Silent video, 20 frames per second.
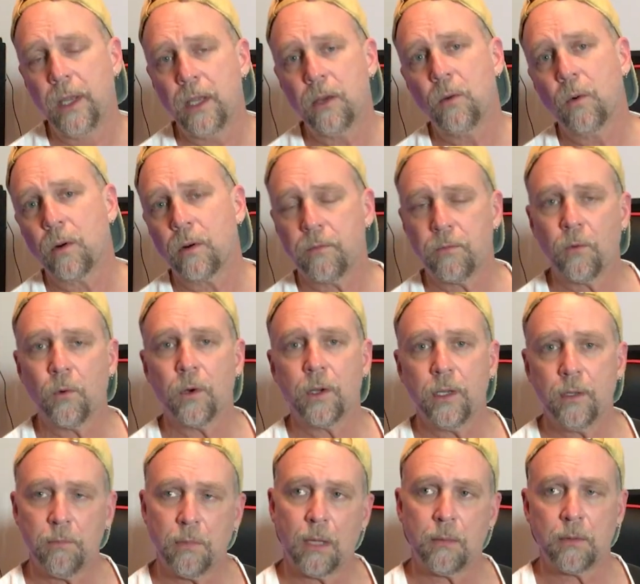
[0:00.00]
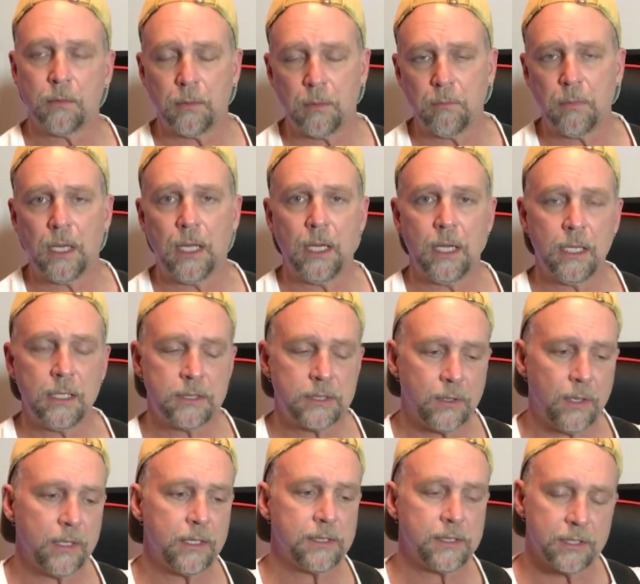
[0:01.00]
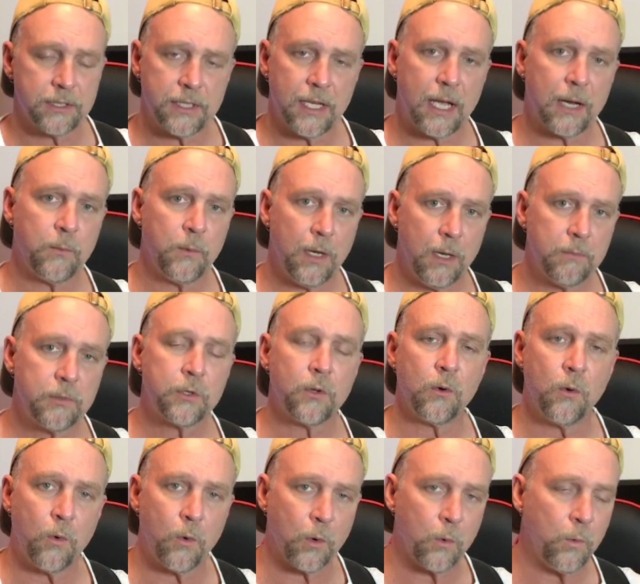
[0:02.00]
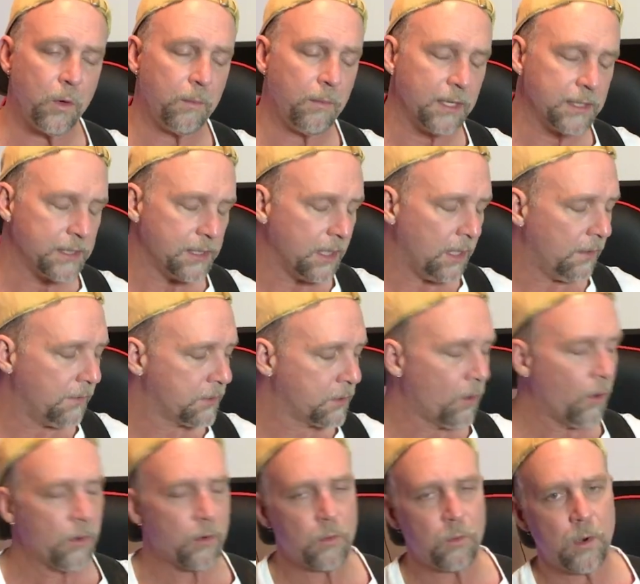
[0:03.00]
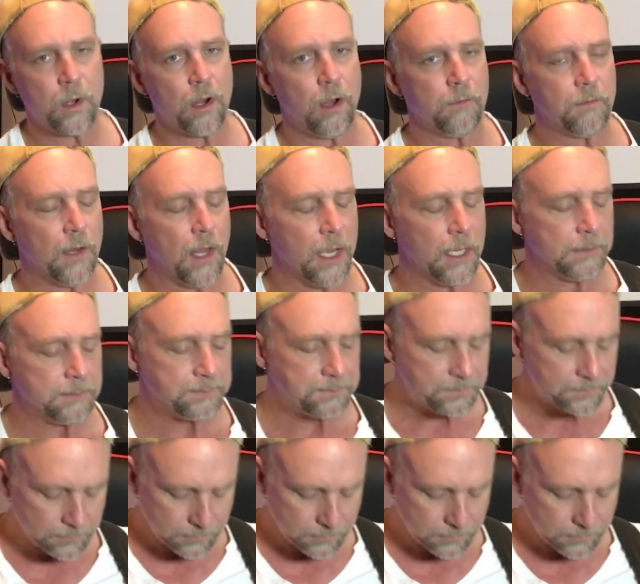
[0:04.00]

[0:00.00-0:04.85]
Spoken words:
order it for you, blah, blah, blah, blah. So I just decided, I'm just going to order one myself. So I ordered one offline,